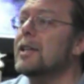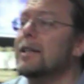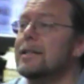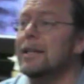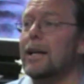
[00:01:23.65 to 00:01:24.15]
you're
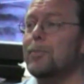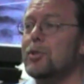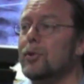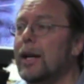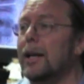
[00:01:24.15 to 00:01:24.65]
sitting, sit
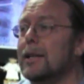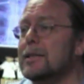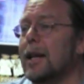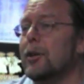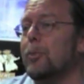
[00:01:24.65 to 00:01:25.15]
up straight
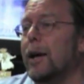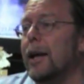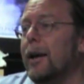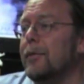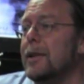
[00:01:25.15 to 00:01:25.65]
and slide your
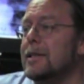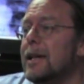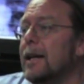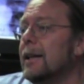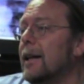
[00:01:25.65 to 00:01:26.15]
body off to the
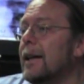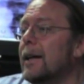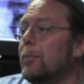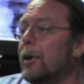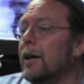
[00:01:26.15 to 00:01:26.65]
side and
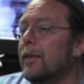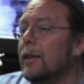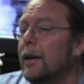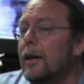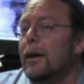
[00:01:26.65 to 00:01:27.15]
take a deep
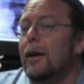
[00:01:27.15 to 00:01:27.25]
breath.